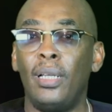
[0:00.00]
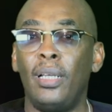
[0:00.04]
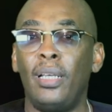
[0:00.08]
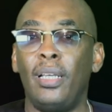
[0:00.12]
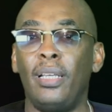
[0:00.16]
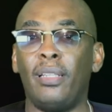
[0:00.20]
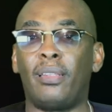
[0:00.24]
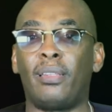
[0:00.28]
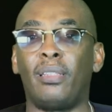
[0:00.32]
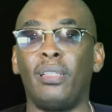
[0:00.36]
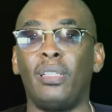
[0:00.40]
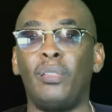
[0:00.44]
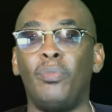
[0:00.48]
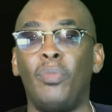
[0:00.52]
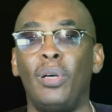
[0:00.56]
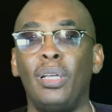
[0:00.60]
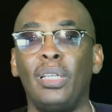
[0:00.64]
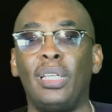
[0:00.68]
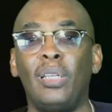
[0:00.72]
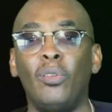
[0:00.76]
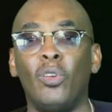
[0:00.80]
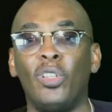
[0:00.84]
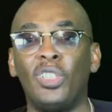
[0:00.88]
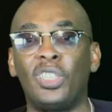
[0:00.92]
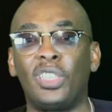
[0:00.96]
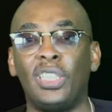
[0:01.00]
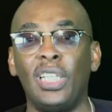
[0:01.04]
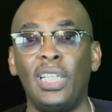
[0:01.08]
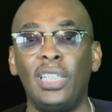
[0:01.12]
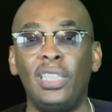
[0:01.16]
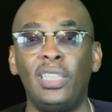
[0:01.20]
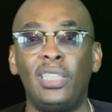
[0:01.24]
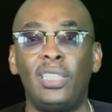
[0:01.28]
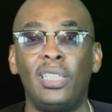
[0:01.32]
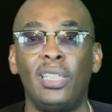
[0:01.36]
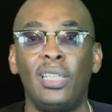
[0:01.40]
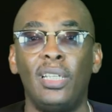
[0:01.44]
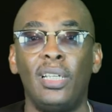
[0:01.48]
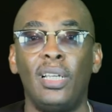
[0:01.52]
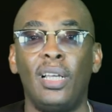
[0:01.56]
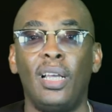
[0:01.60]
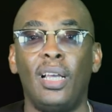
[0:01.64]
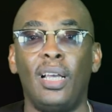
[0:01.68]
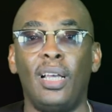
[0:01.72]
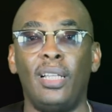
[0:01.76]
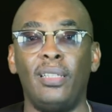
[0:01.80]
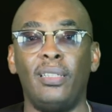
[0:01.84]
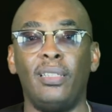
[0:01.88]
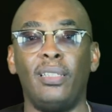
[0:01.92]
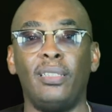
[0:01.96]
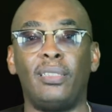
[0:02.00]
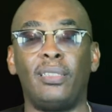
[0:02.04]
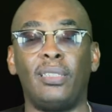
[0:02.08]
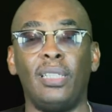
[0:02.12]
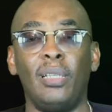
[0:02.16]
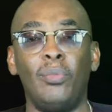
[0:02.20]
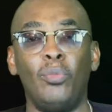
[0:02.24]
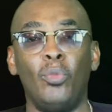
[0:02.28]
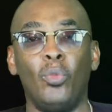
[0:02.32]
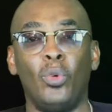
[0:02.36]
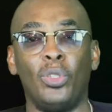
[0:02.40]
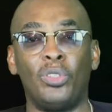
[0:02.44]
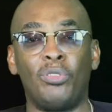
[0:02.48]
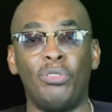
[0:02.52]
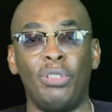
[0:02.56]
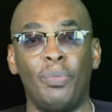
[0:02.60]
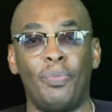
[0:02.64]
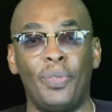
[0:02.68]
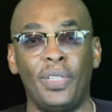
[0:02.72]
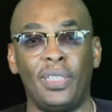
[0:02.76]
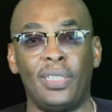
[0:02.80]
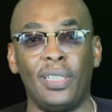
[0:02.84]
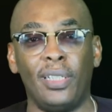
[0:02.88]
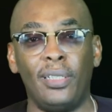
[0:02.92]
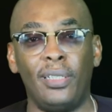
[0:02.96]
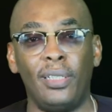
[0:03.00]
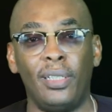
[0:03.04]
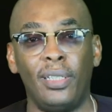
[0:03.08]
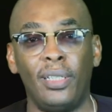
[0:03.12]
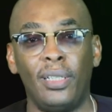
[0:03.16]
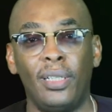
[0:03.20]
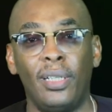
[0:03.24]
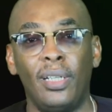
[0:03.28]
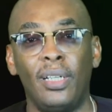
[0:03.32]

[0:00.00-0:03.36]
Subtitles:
A third monkey was changed, and the same was repeated.